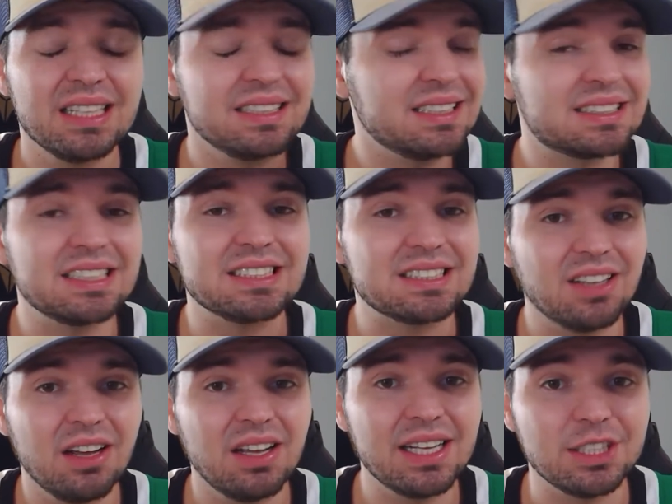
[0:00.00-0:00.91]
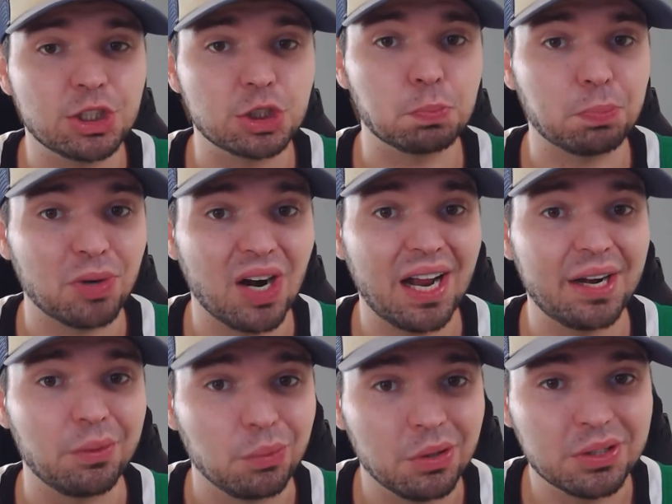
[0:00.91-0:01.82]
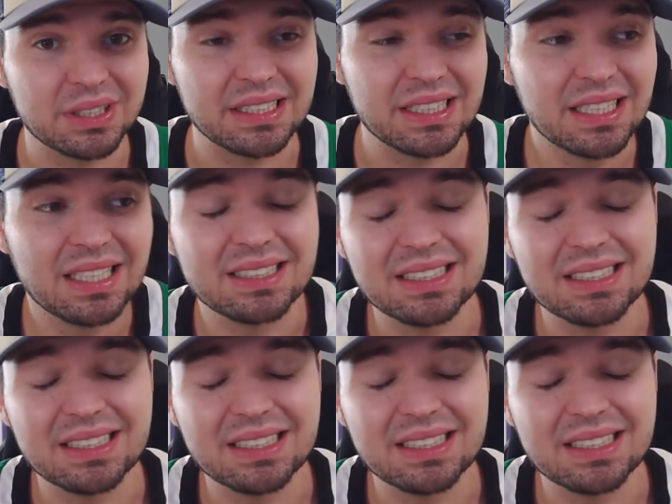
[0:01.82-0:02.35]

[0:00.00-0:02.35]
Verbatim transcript: This is not a spry rookie.